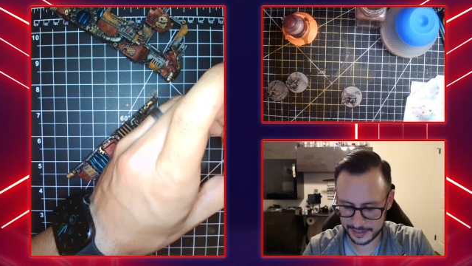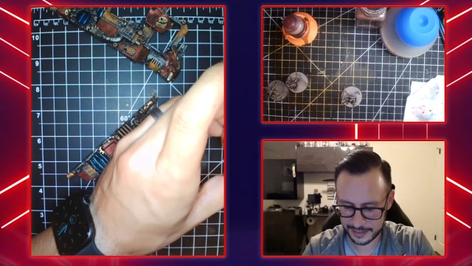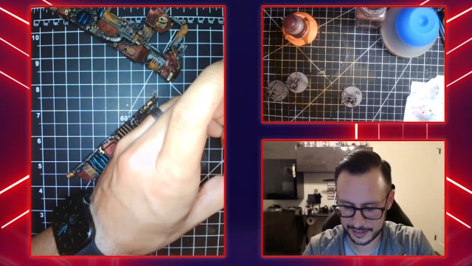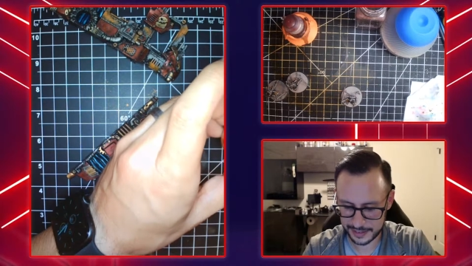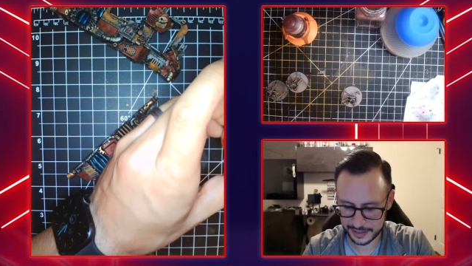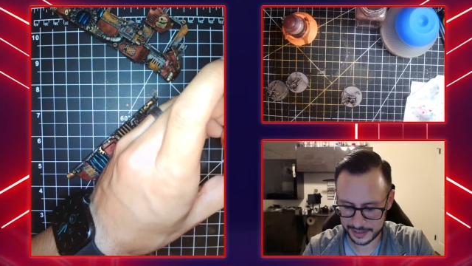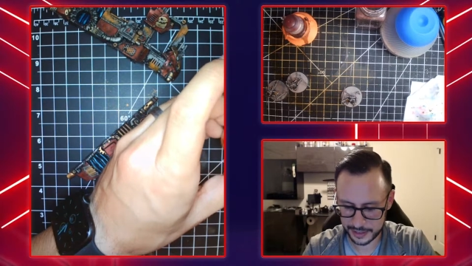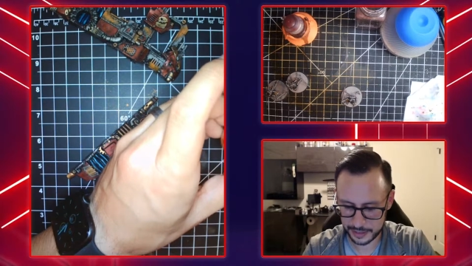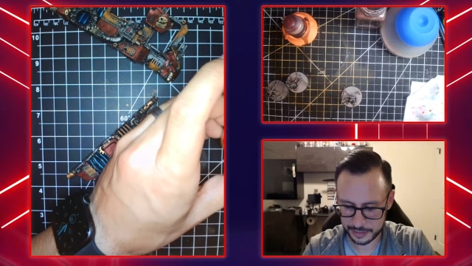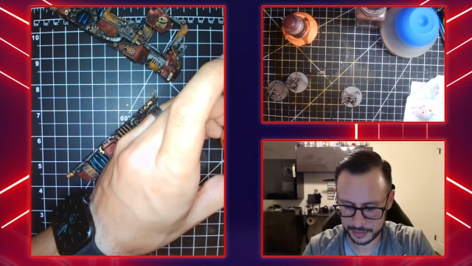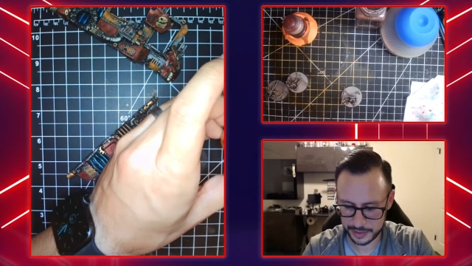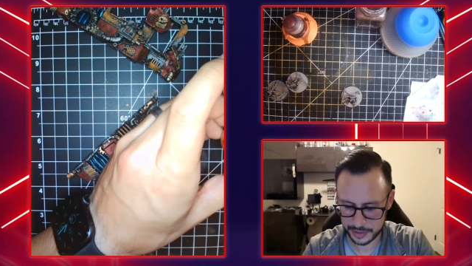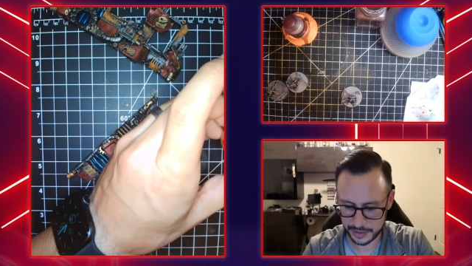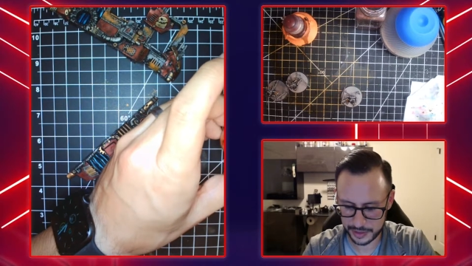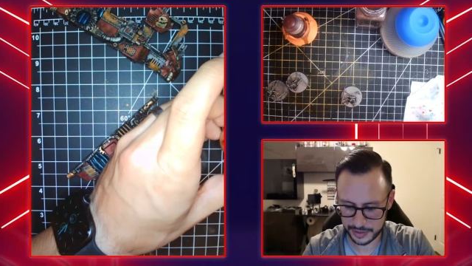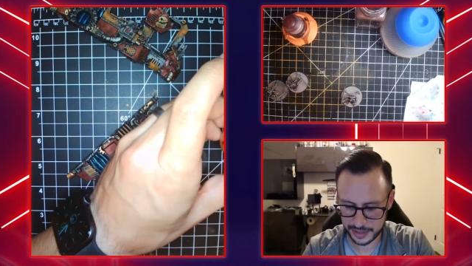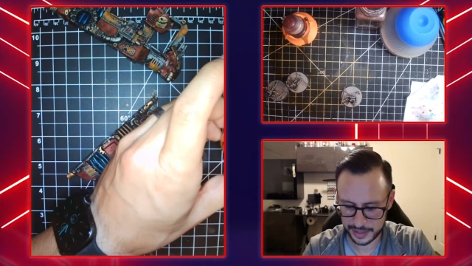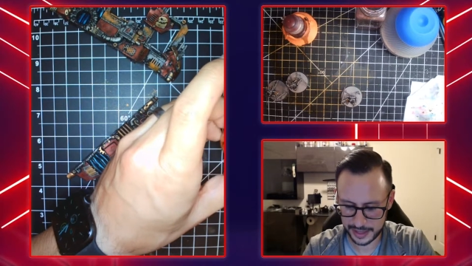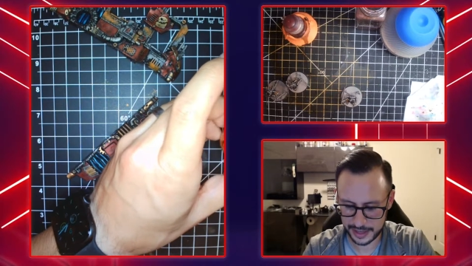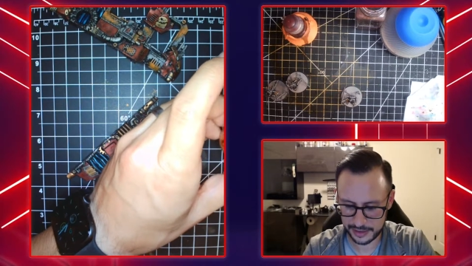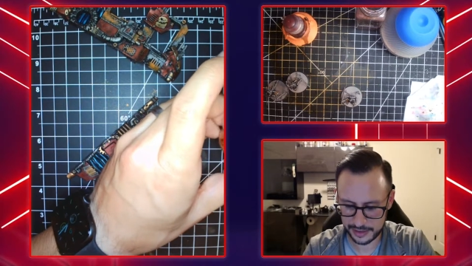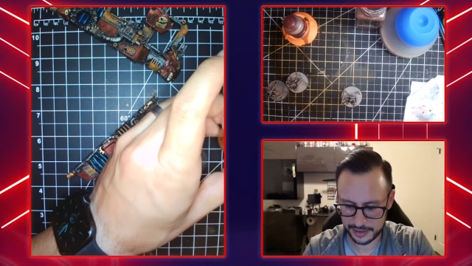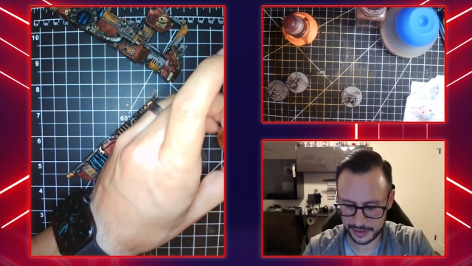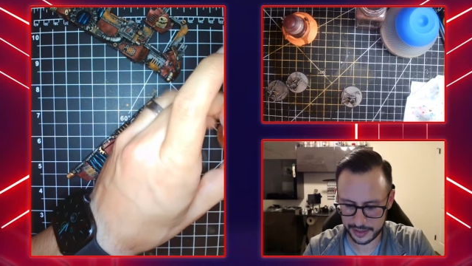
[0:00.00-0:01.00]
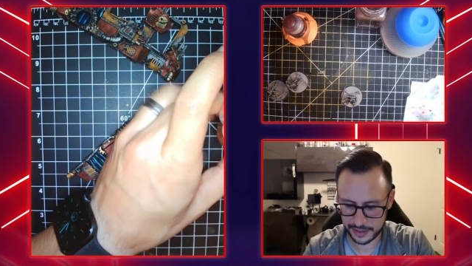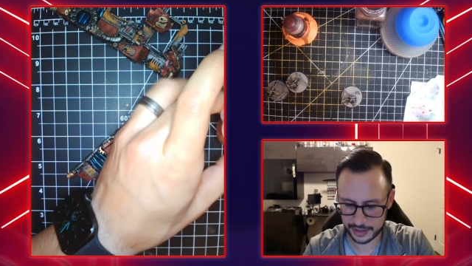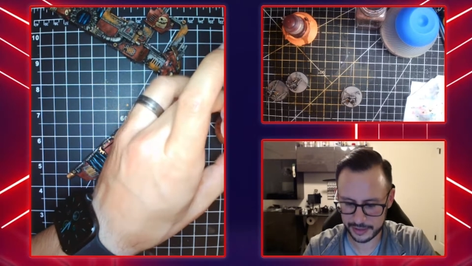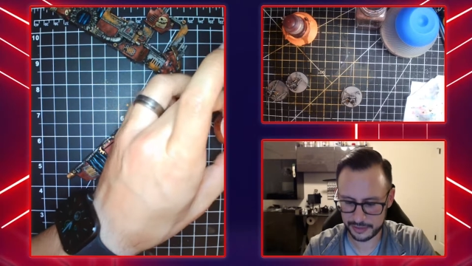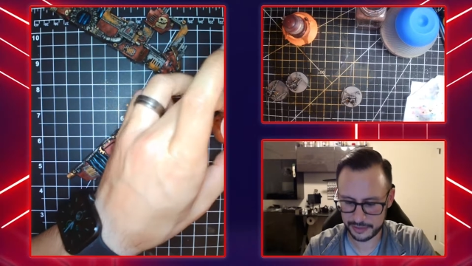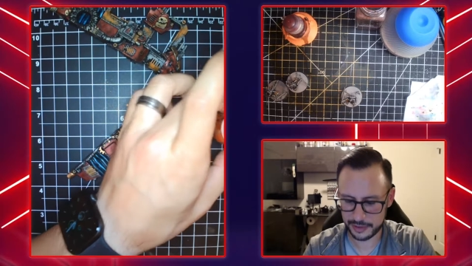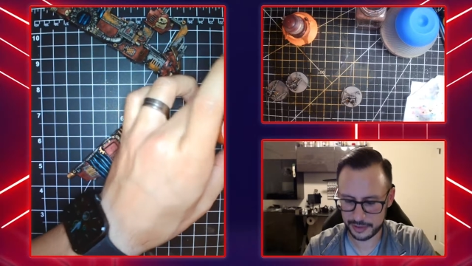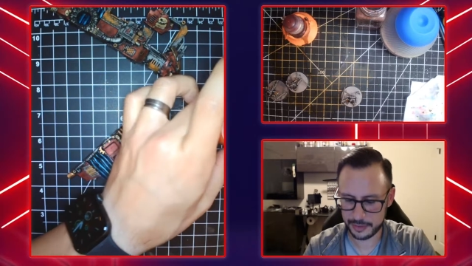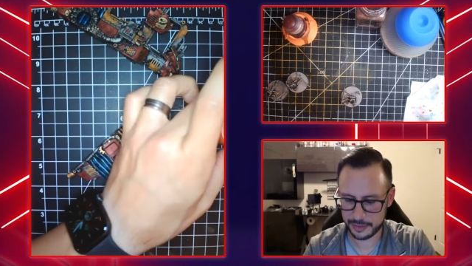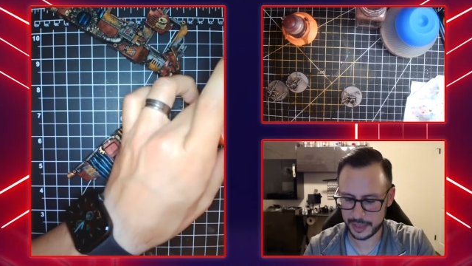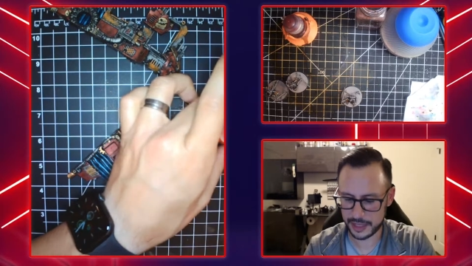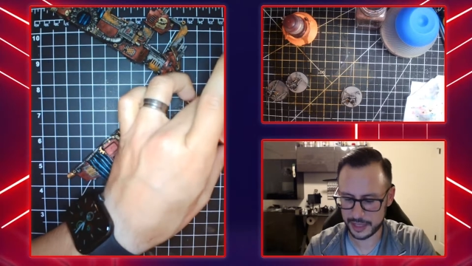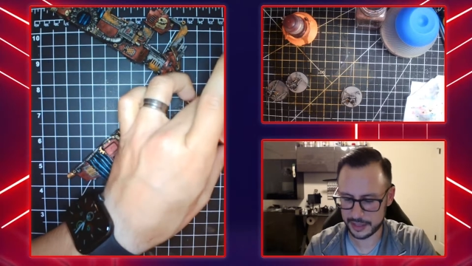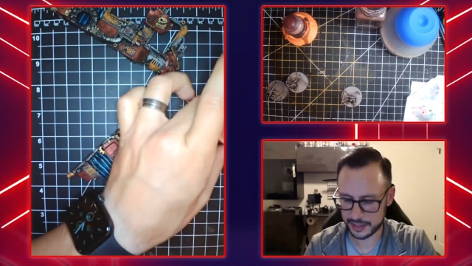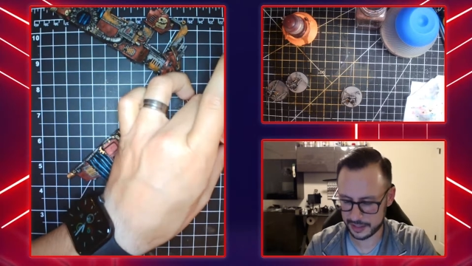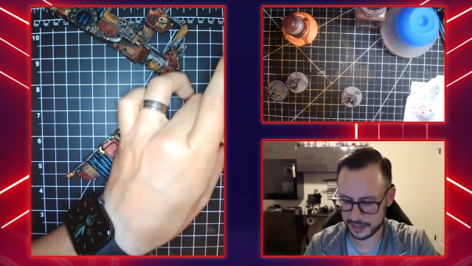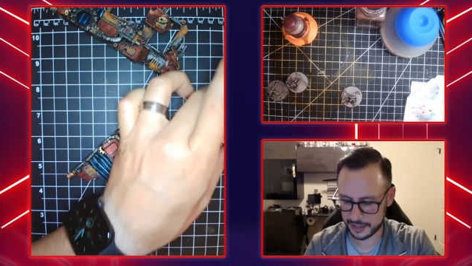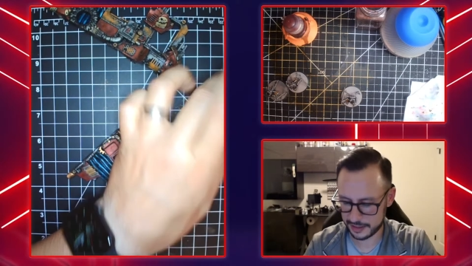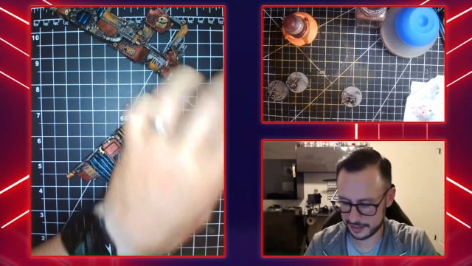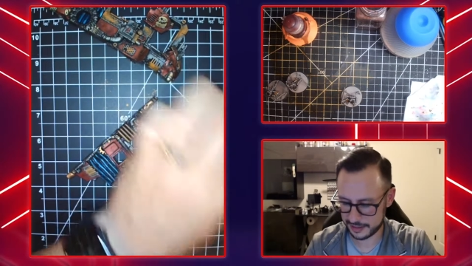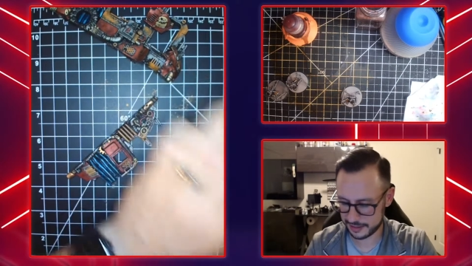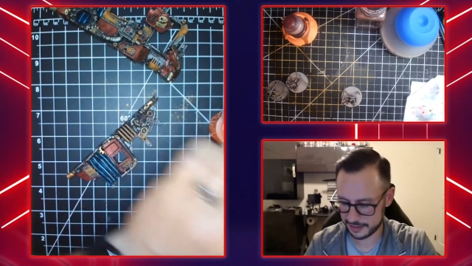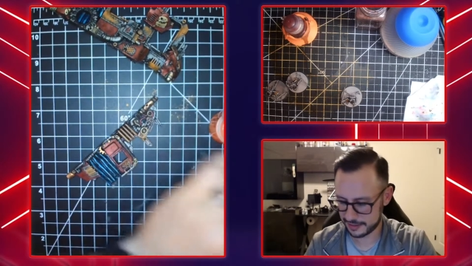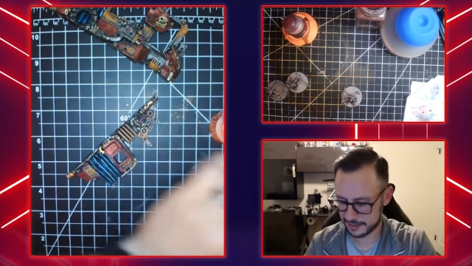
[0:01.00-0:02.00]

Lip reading: Let's hope so. They have all our information.